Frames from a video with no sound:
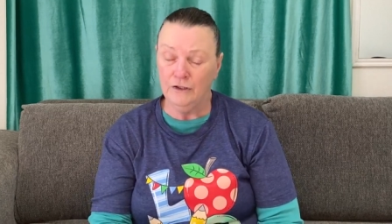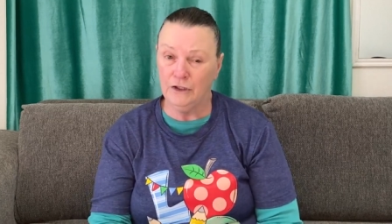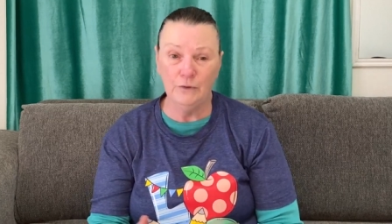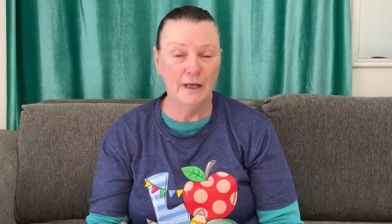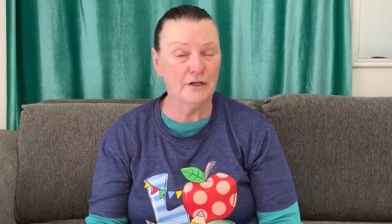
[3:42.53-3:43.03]

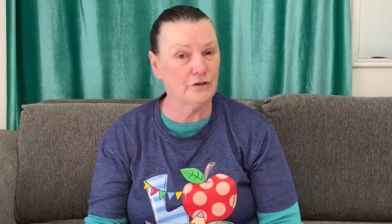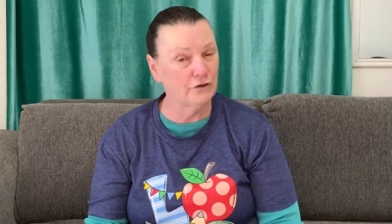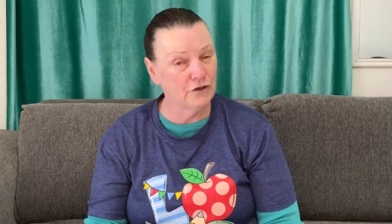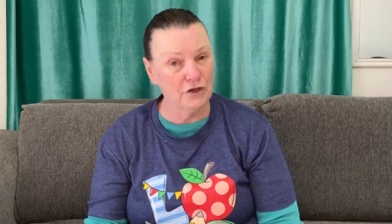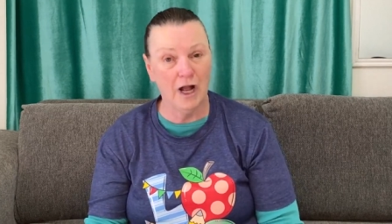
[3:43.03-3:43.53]
do extra
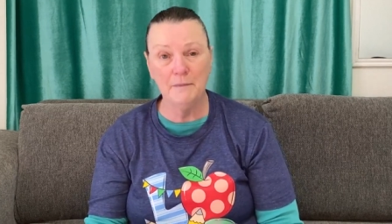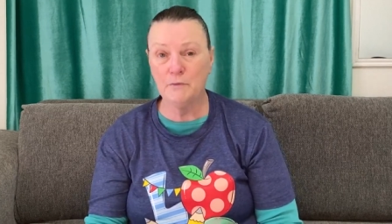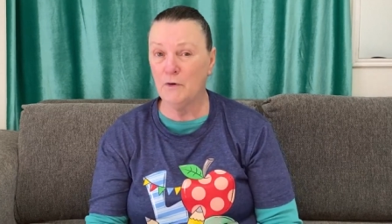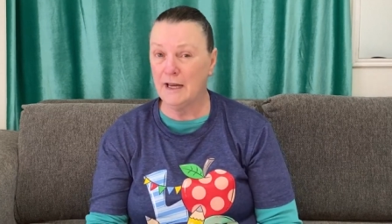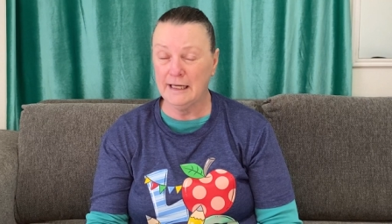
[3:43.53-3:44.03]
jobs
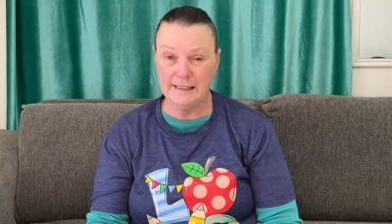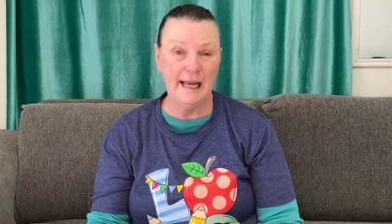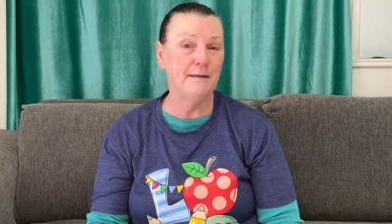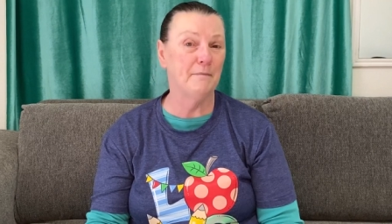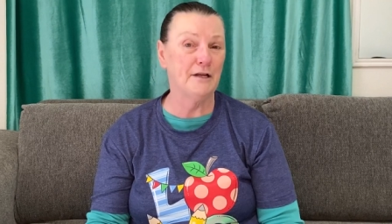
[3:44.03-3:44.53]
where I could
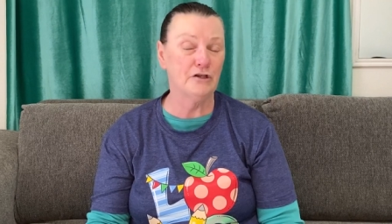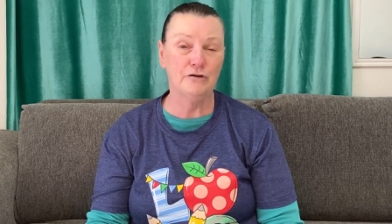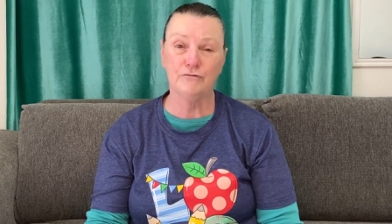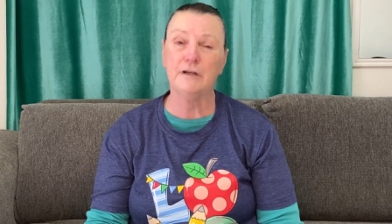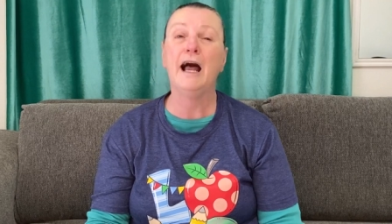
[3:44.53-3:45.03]
take my
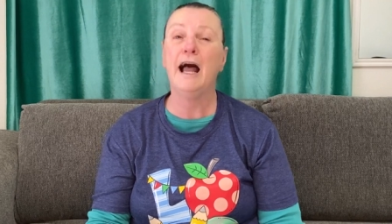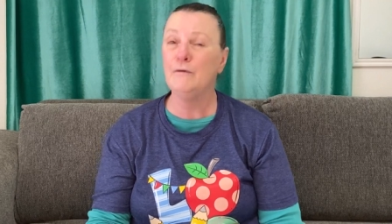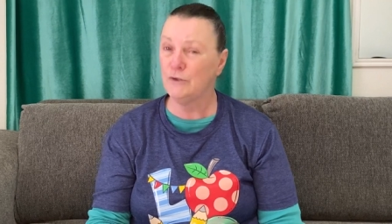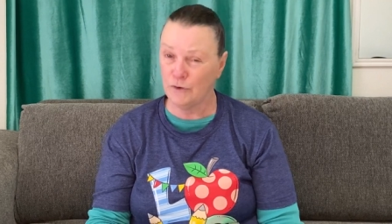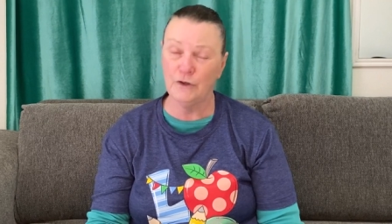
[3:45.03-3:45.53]
children, I
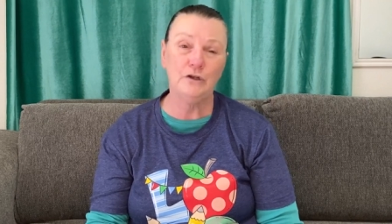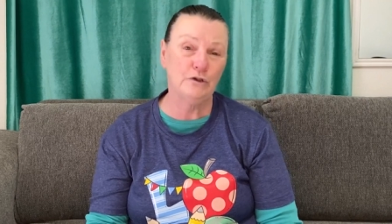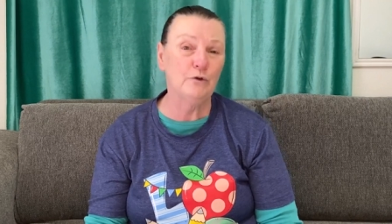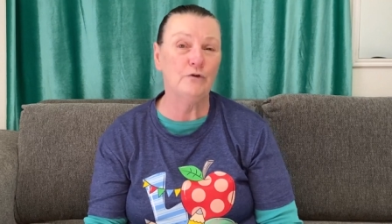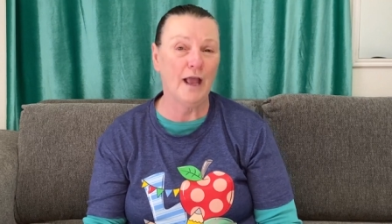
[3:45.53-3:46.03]
was going to
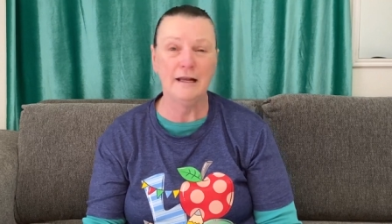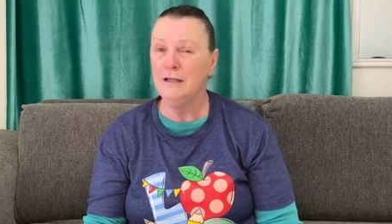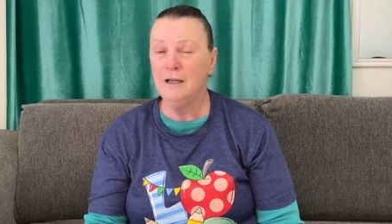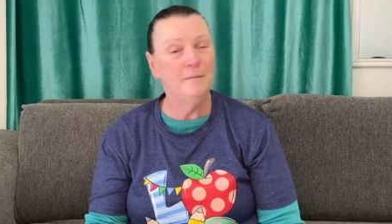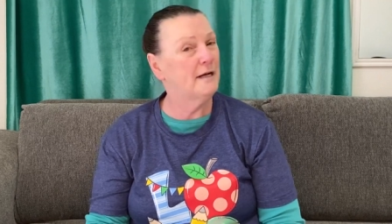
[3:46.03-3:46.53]
do that
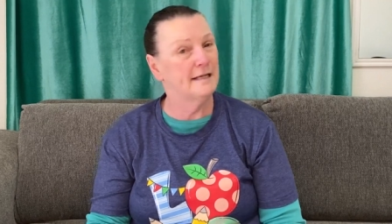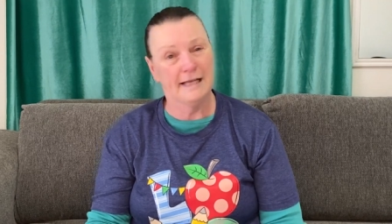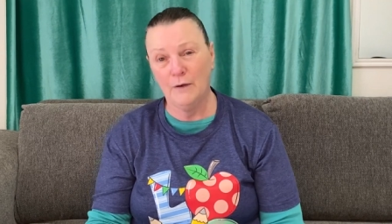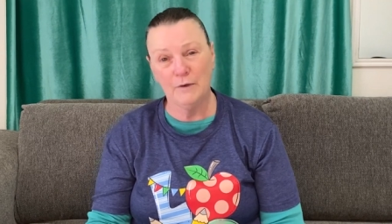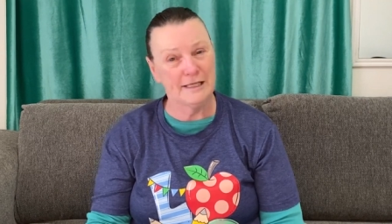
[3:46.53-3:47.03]
because
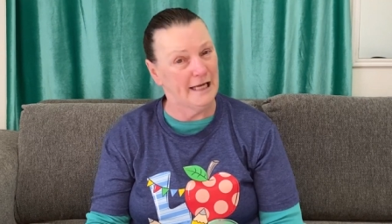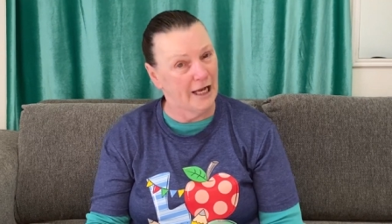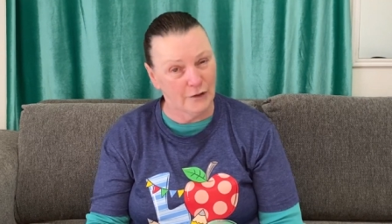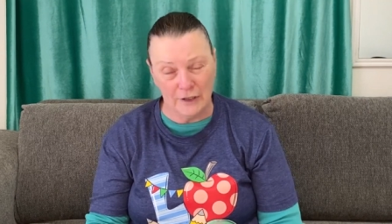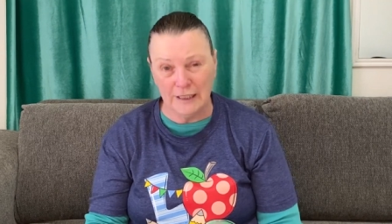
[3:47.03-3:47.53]
I was
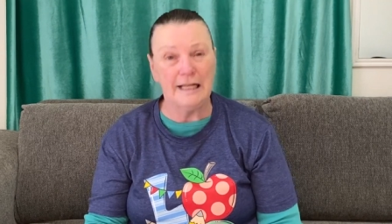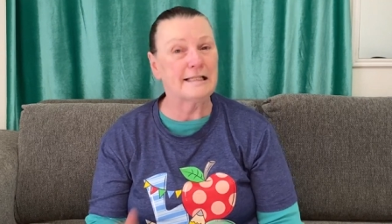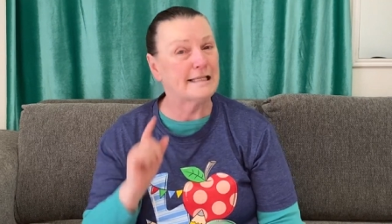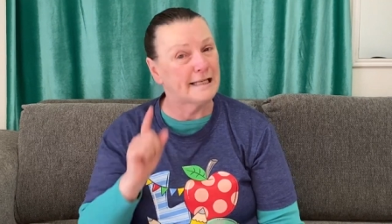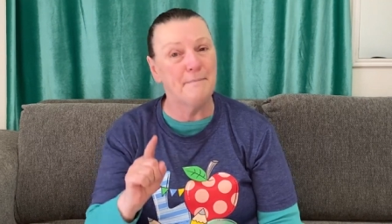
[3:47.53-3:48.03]
not going to let
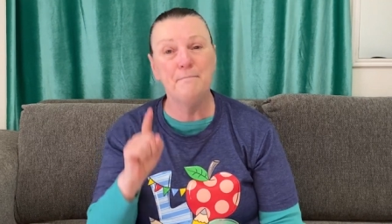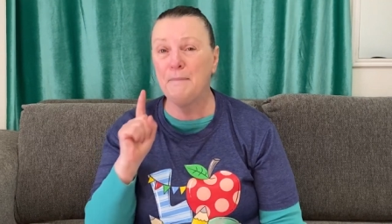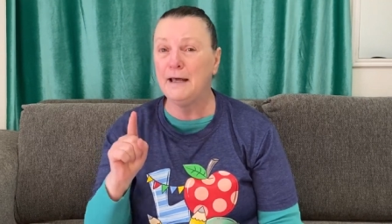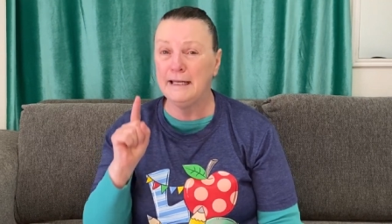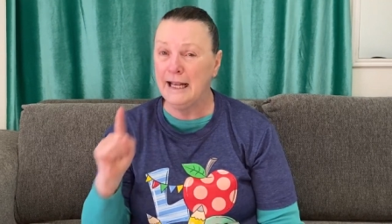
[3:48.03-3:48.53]

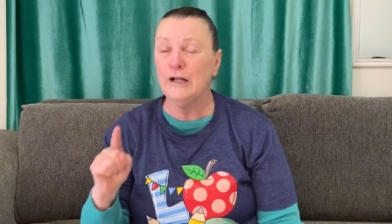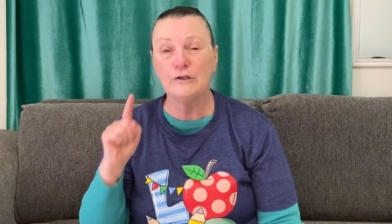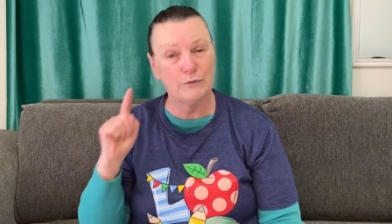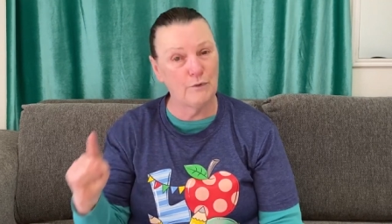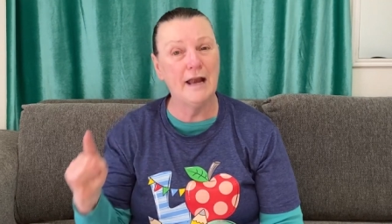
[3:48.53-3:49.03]
somebody
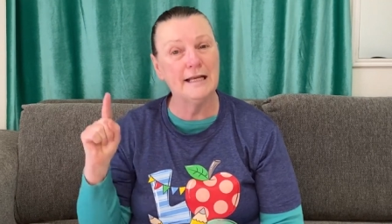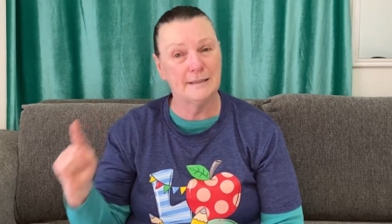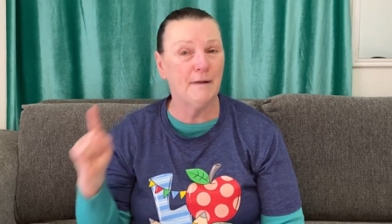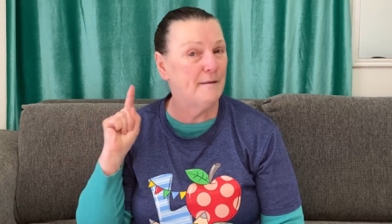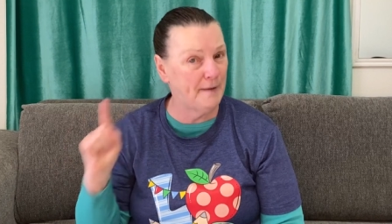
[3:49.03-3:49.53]
else raise
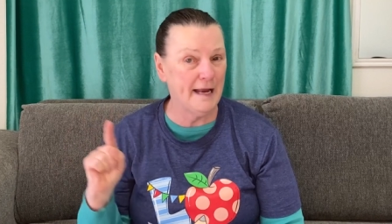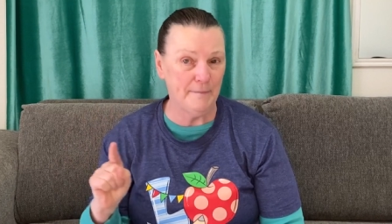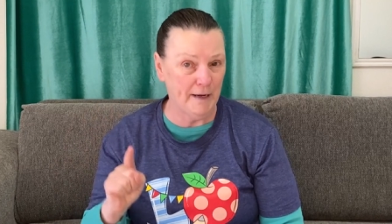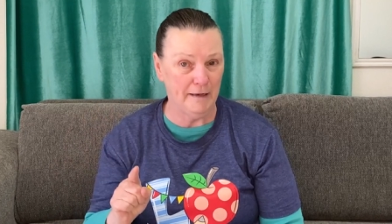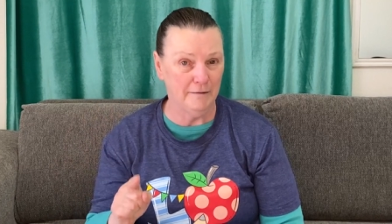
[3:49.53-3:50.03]
my
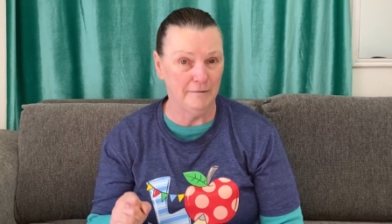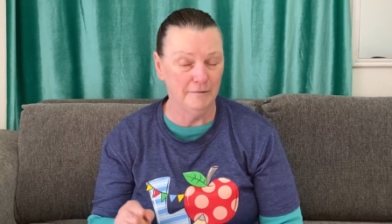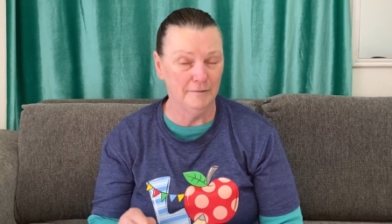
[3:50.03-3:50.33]
baby.